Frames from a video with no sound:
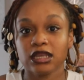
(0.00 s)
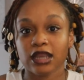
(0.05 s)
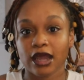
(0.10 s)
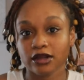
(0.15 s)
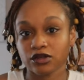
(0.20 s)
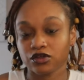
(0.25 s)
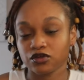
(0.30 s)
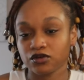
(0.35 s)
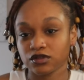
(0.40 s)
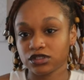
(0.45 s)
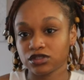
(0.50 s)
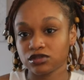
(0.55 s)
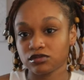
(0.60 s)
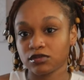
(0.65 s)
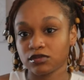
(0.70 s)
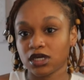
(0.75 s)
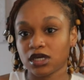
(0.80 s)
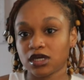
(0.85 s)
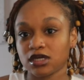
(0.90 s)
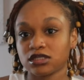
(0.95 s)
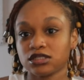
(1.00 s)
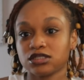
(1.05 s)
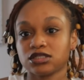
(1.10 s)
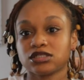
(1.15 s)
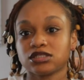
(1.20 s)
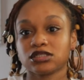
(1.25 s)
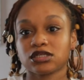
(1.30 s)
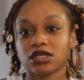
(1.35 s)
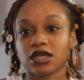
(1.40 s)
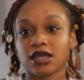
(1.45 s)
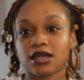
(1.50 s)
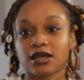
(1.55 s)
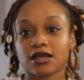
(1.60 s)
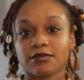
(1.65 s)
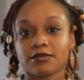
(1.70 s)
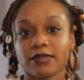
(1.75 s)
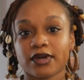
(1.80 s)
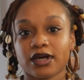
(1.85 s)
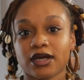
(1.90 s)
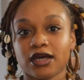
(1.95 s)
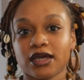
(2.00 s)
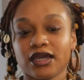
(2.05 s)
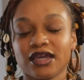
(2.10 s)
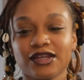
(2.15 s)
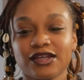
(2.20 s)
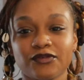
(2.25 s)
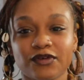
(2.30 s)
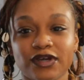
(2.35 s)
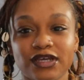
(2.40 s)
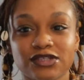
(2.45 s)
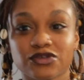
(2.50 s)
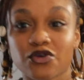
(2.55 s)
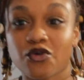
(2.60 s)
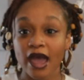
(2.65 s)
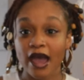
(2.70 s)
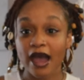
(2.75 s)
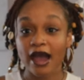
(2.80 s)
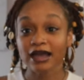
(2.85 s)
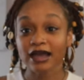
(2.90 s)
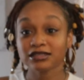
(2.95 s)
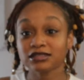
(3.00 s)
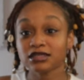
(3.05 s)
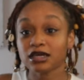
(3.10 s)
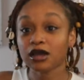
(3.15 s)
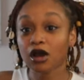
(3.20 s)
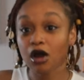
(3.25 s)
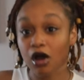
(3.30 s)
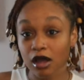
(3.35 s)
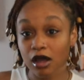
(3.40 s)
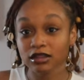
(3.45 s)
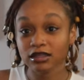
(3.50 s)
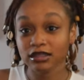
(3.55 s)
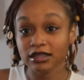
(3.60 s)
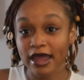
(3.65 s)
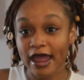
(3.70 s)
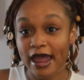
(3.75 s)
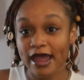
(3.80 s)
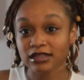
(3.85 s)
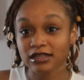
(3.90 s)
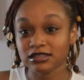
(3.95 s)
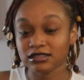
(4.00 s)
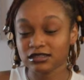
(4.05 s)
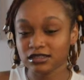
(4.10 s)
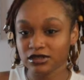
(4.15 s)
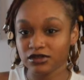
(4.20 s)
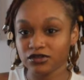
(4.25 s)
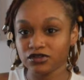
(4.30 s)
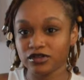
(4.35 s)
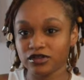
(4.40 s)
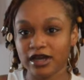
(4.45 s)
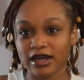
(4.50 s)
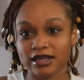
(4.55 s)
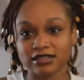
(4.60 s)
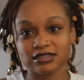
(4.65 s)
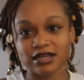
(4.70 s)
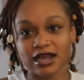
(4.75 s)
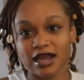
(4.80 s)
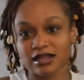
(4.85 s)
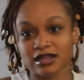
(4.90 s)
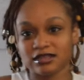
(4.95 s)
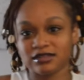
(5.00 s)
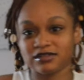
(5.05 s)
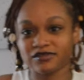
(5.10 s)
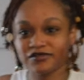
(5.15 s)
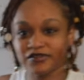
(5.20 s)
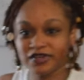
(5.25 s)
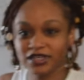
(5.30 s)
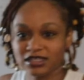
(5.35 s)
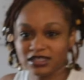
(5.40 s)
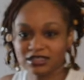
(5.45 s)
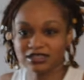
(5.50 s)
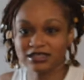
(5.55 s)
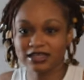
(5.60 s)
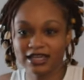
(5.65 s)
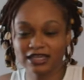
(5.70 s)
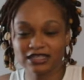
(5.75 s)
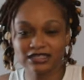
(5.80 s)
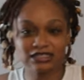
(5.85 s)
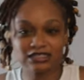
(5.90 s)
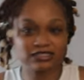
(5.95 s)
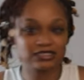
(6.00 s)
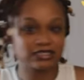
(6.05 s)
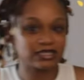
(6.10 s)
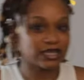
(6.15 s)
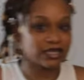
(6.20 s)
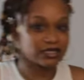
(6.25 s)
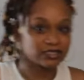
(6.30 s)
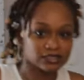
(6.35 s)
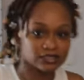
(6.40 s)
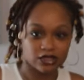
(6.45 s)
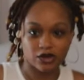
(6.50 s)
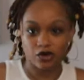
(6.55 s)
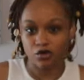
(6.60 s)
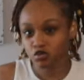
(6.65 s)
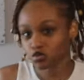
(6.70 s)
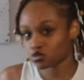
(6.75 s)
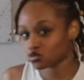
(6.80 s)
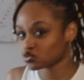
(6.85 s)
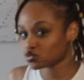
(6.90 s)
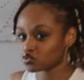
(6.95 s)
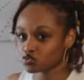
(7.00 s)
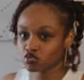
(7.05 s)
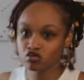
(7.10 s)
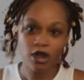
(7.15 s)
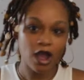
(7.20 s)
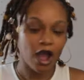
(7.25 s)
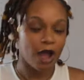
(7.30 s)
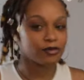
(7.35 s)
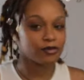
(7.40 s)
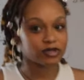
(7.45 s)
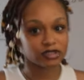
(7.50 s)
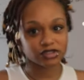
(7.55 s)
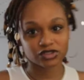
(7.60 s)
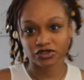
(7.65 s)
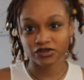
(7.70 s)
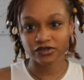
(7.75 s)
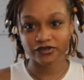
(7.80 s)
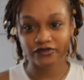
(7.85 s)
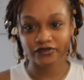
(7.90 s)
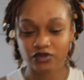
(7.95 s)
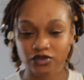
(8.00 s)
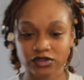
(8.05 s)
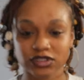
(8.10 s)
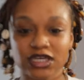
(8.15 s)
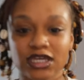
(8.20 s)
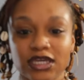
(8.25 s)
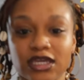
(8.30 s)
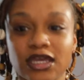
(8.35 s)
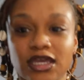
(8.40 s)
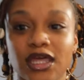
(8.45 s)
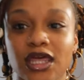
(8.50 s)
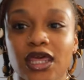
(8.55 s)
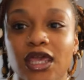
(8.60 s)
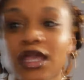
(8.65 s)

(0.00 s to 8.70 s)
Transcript: Not doing too much. But anyways, I said all of that to tell you guys that this fit is lazy today. So I'm going to show the full thing.